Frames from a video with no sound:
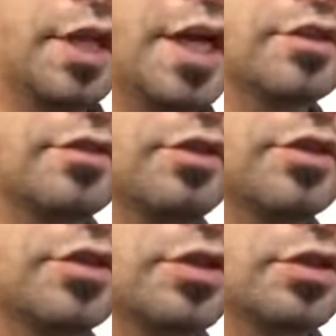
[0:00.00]
has a
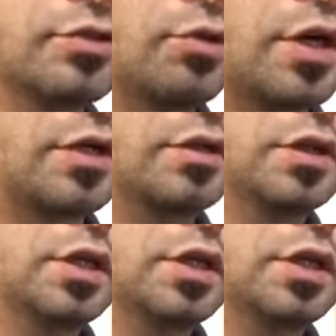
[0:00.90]
filter as well.